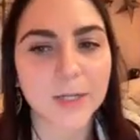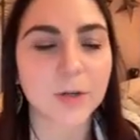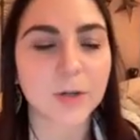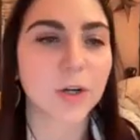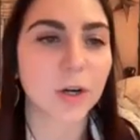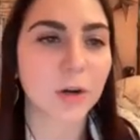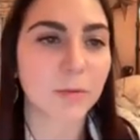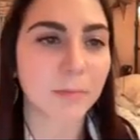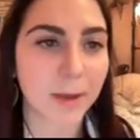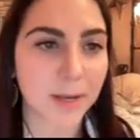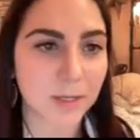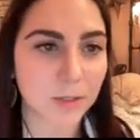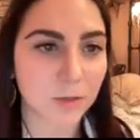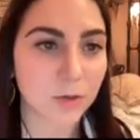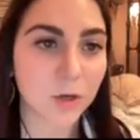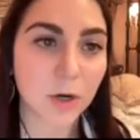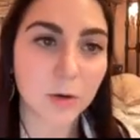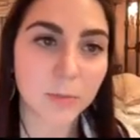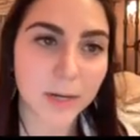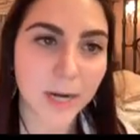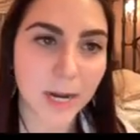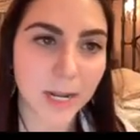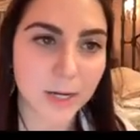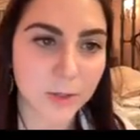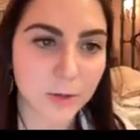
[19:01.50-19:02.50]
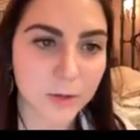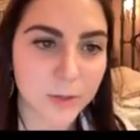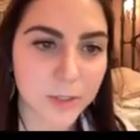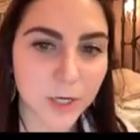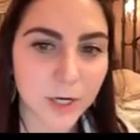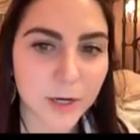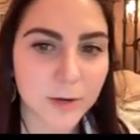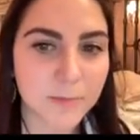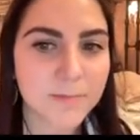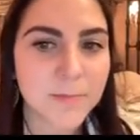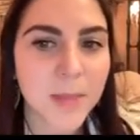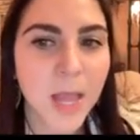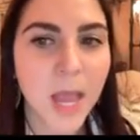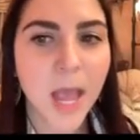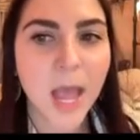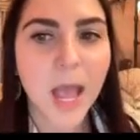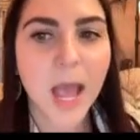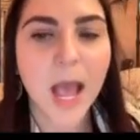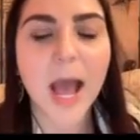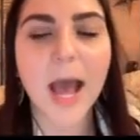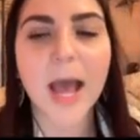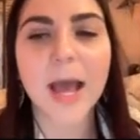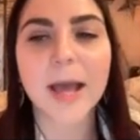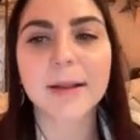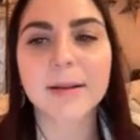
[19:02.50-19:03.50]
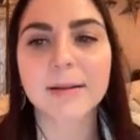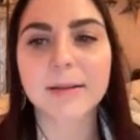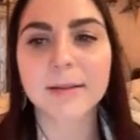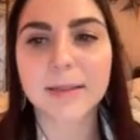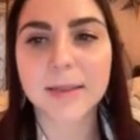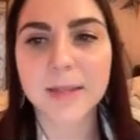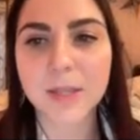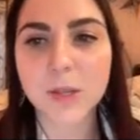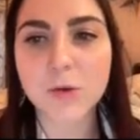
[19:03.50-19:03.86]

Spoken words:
ectoderm, mesoderm, and endoderm, and